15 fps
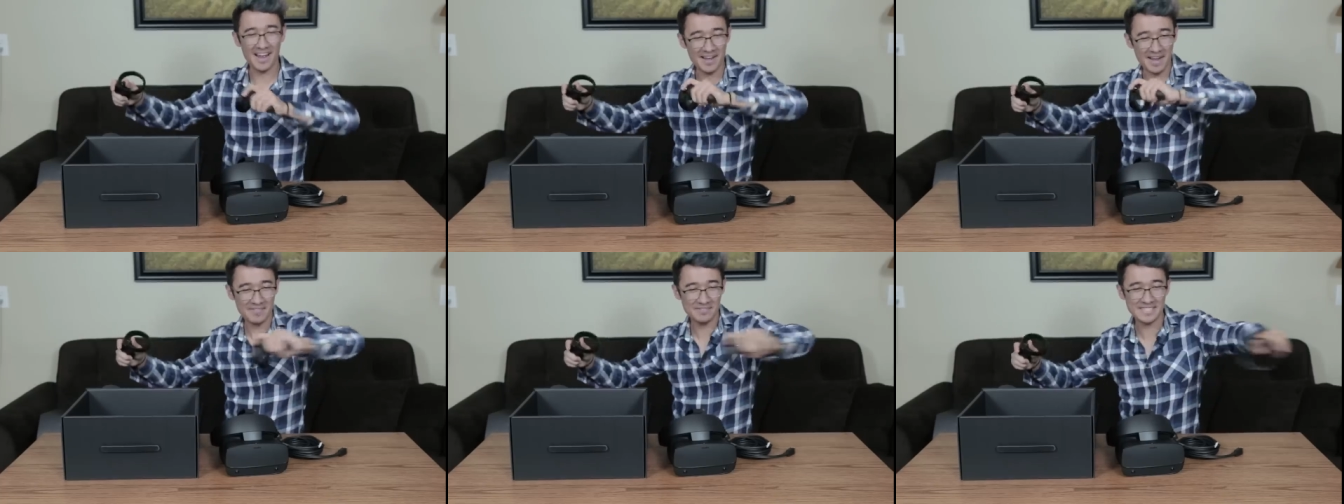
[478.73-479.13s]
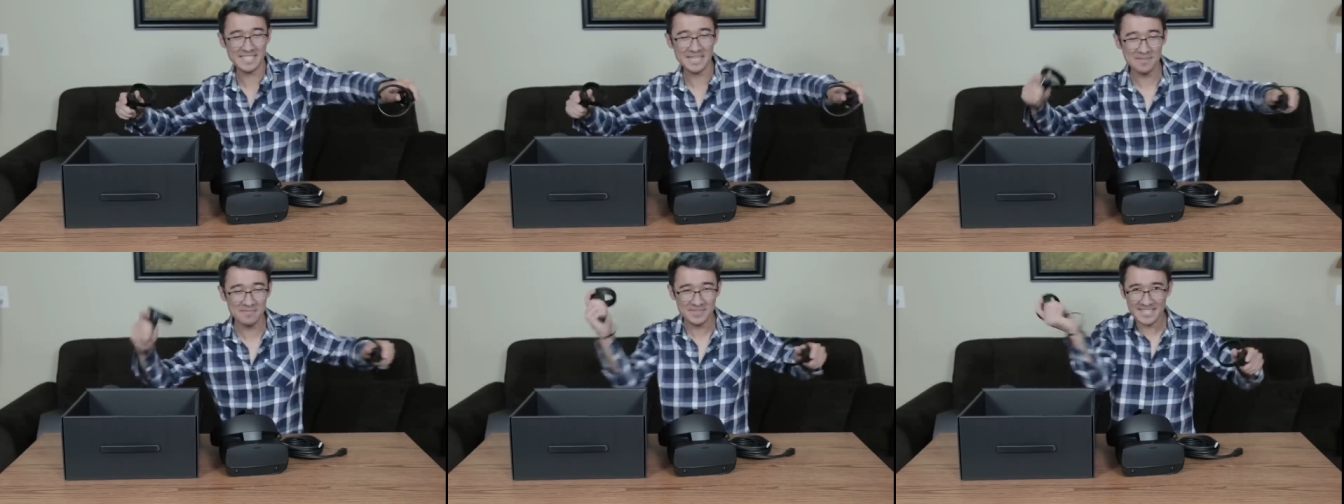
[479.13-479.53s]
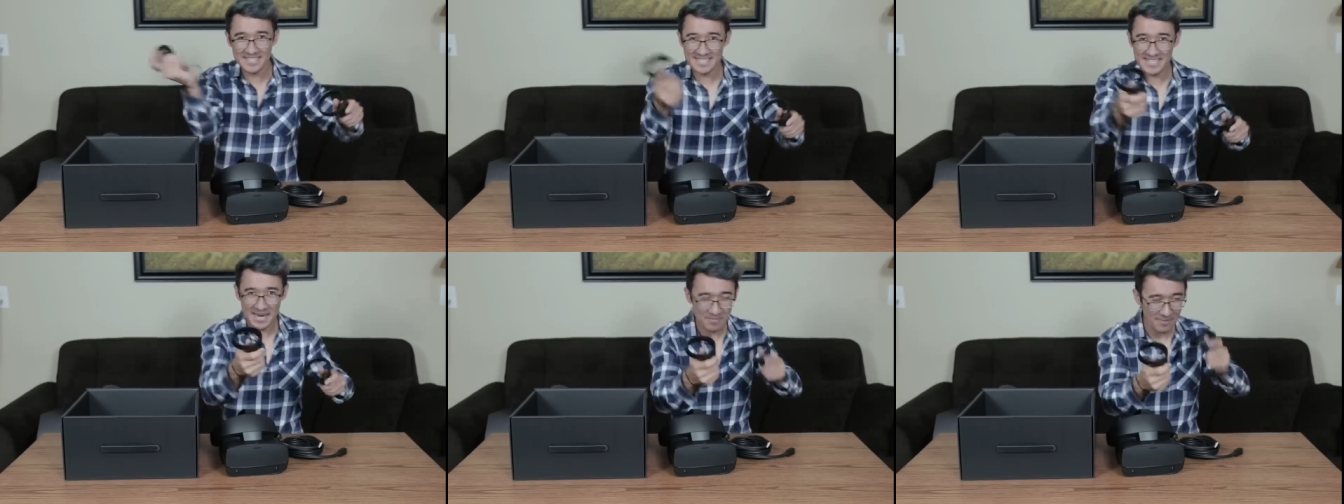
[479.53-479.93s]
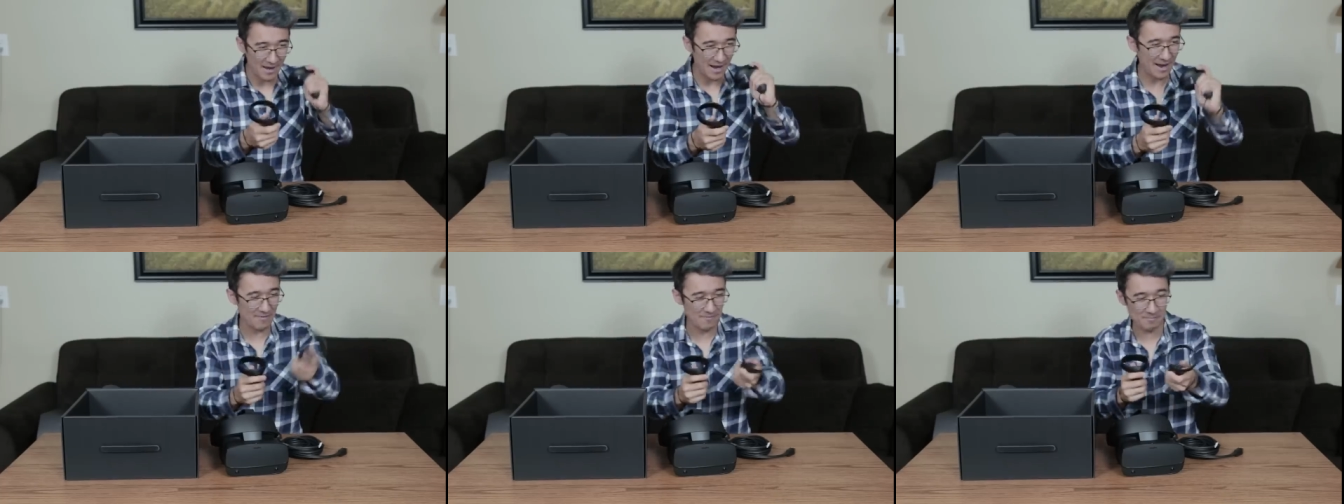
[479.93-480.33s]
I, I've seen Beat Saber.
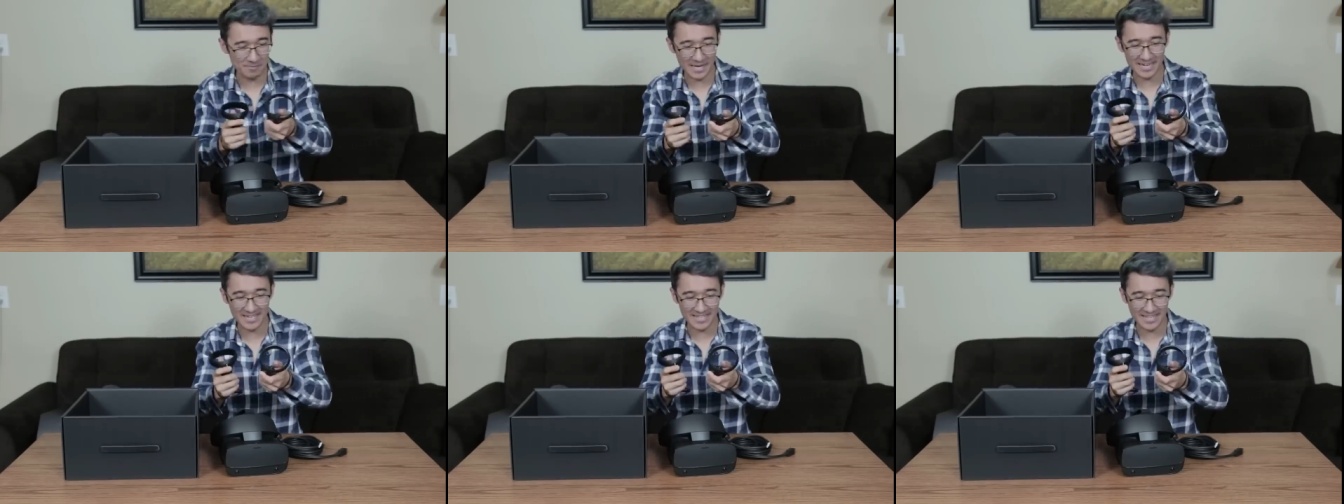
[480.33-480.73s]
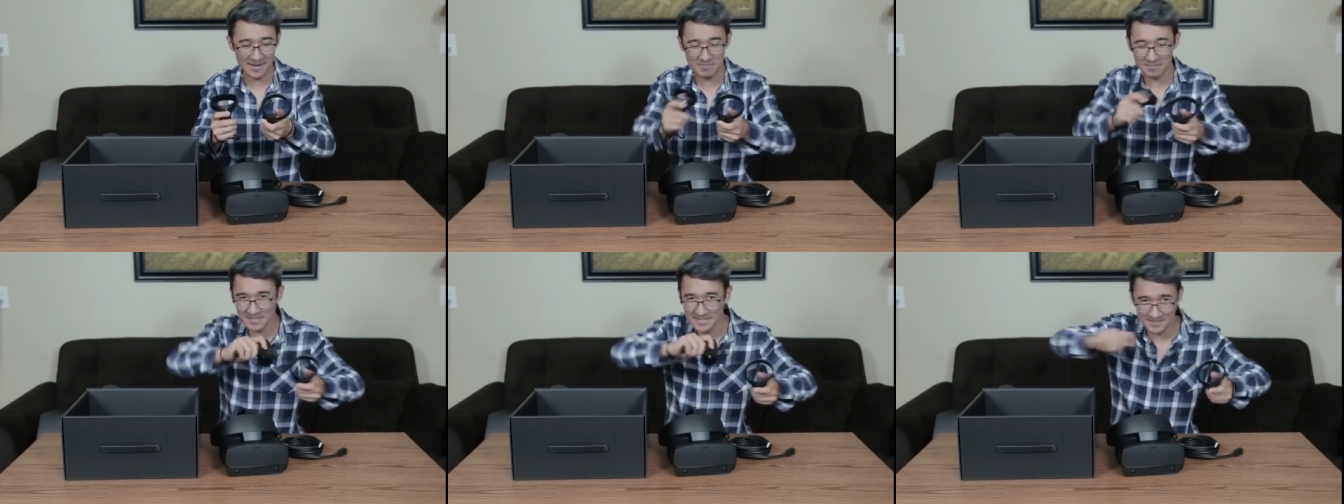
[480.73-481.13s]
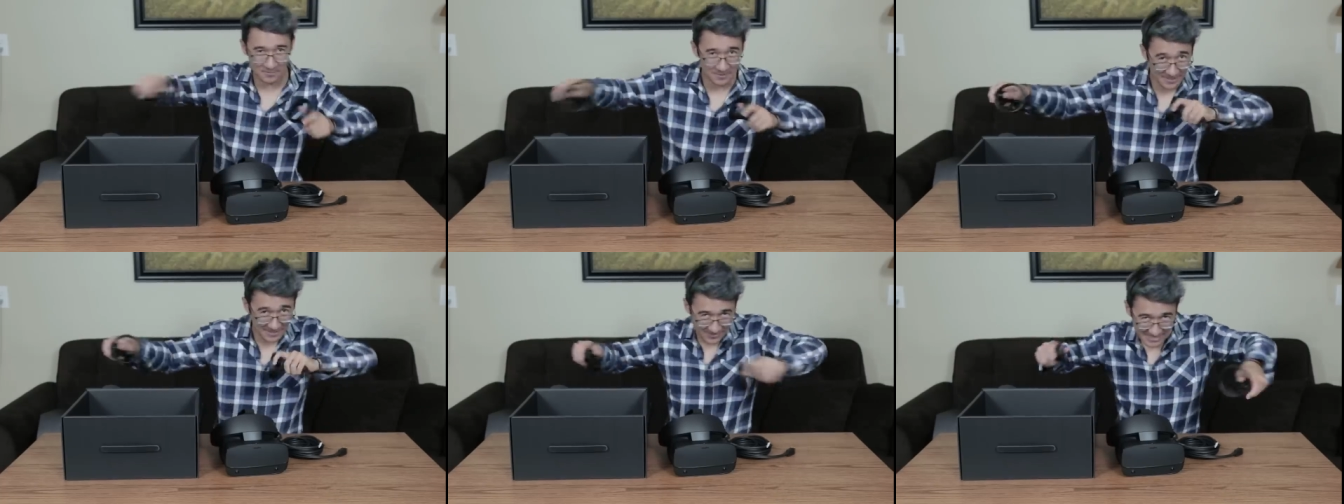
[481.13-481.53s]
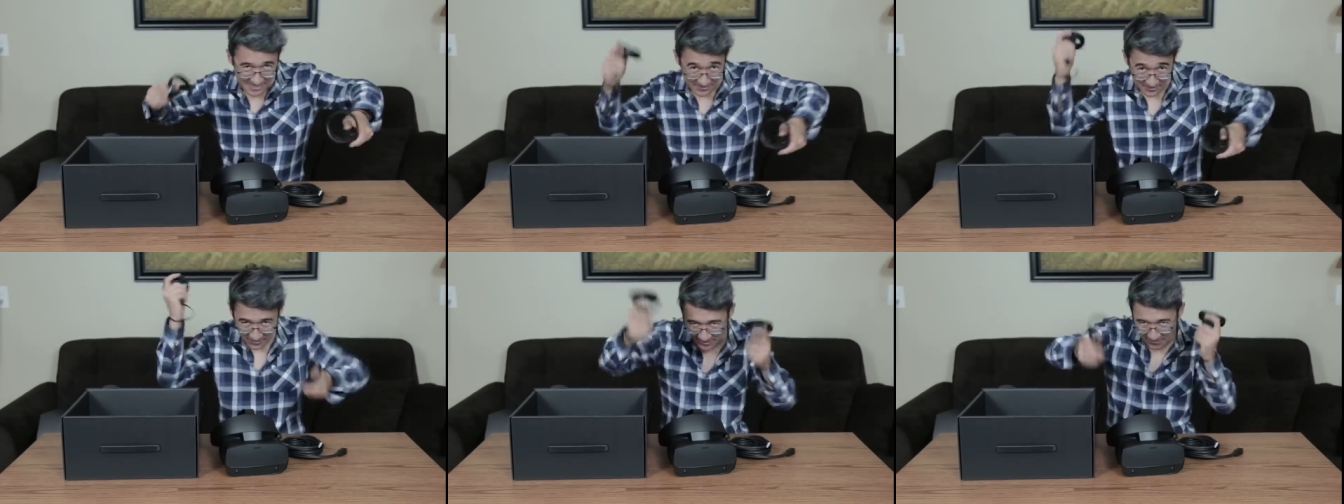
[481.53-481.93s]
I haven't played it yet, but this really
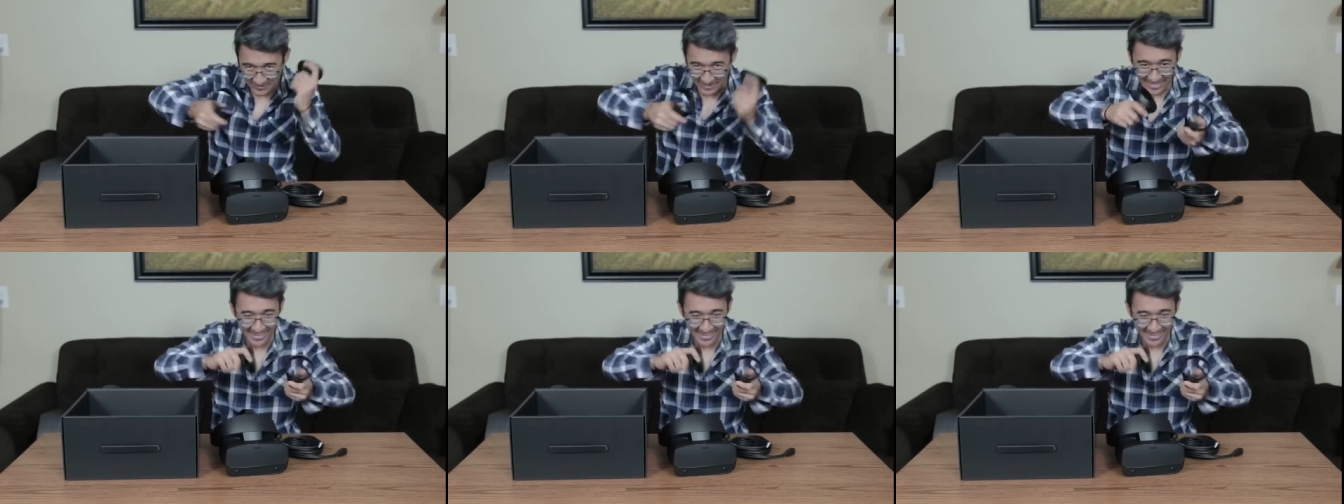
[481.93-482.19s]
makes me want